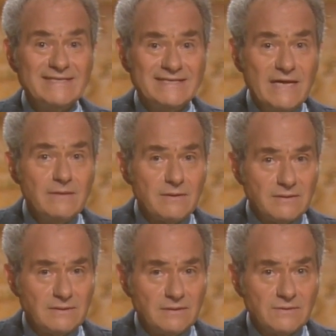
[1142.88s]

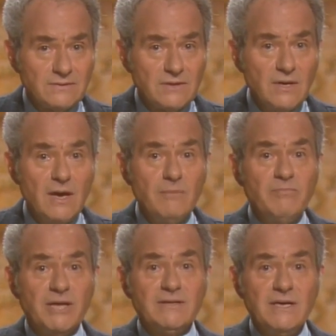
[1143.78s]
synthesis,
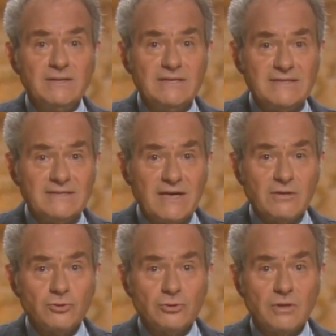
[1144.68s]
but
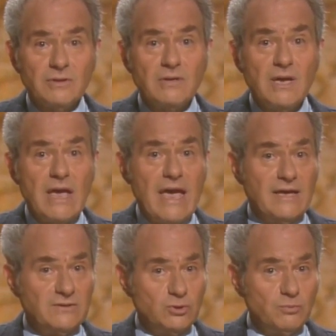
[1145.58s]
distinction
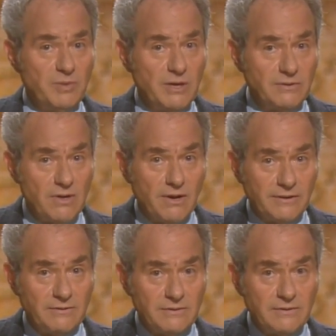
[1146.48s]
and
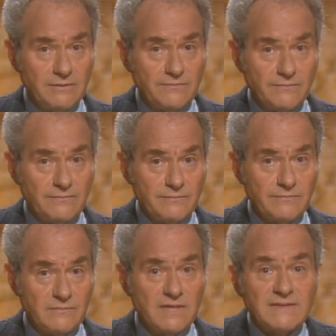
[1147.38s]
superiority.
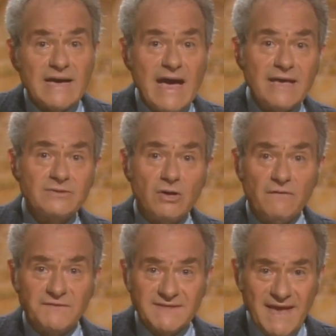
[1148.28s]
This kind
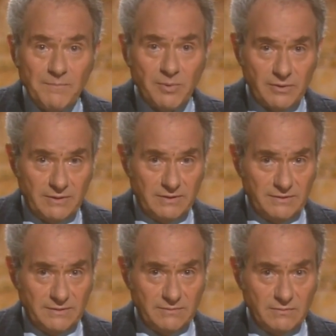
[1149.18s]
of
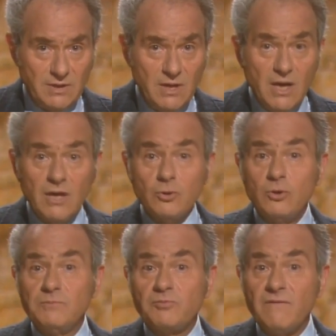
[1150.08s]
separatism
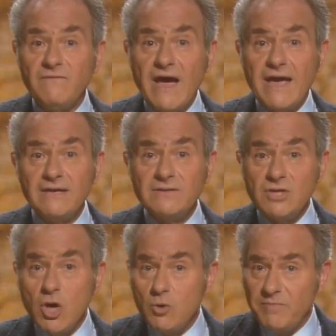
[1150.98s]
could provide
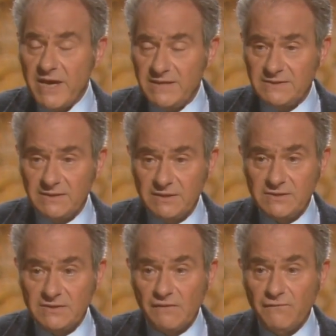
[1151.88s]
no
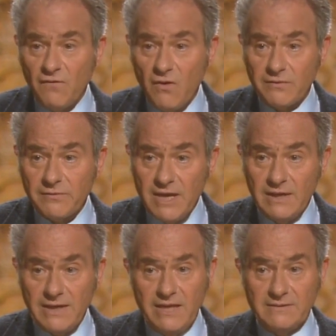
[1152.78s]
basis for
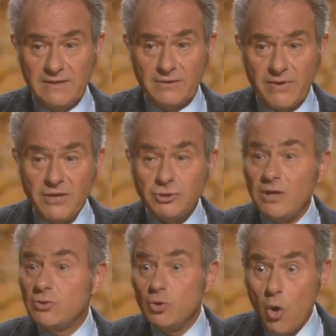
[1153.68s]
real
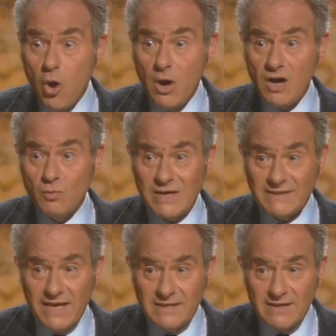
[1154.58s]
integration, nor
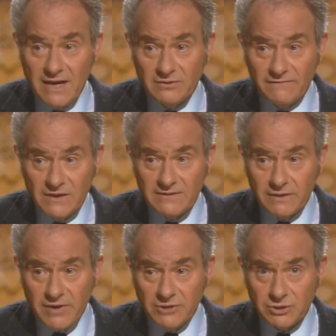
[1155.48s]
was any kind of
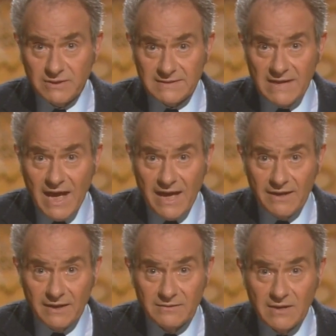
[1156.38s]
integration
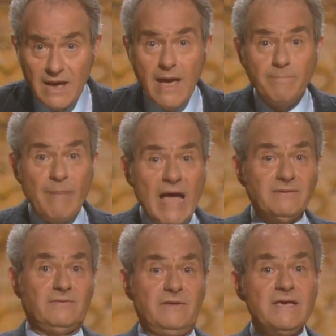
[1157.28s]
desired.
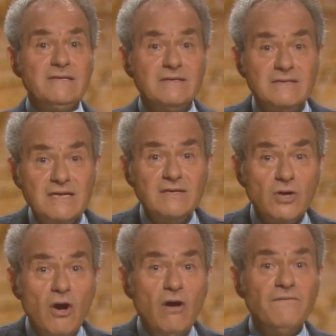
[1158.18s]
But it
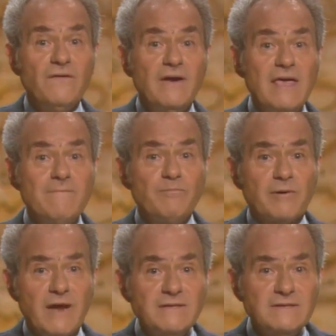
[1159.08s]
did offer
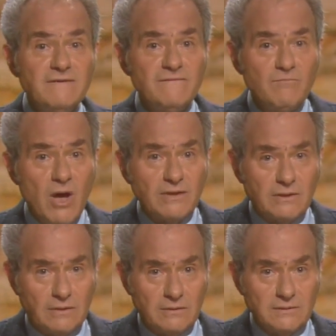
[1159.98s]
impressive
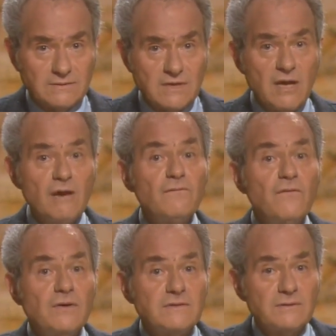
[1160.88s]
models
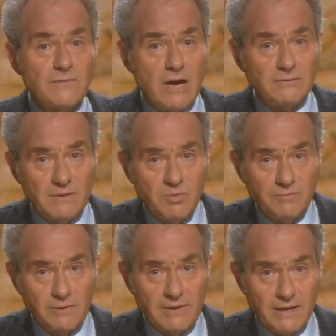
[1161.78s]
for the surrounding
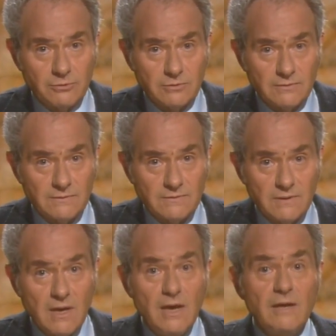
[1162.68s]
populations.
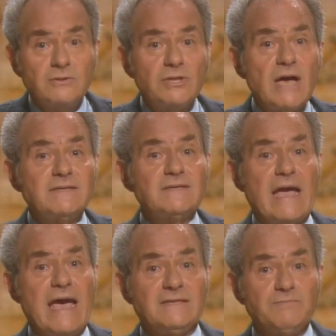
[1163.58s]
Just
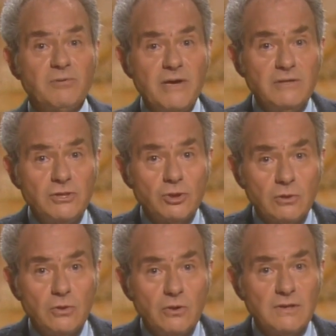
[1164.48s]
as British
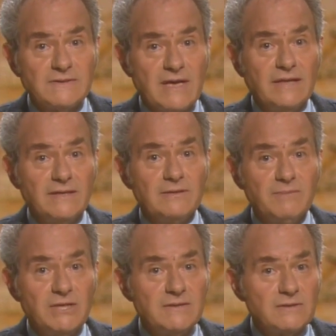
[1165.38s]
laws and
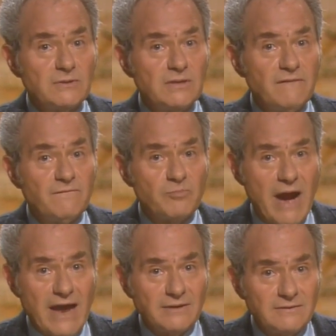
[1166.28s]
administrative
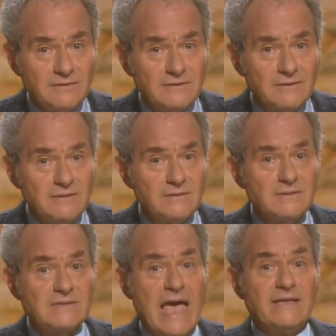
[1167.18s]

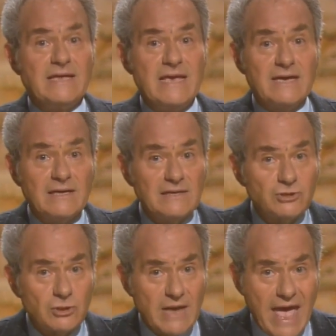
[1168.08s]
practices and the
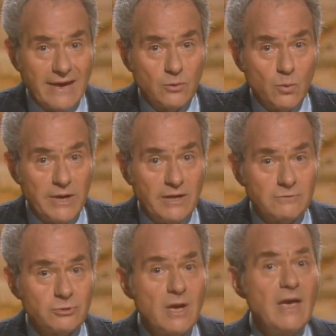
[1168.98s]
English
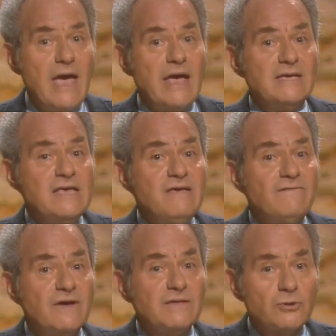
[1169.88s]
language and
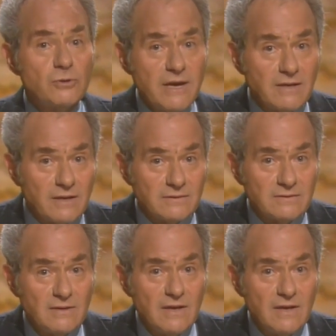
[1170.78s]
even cricket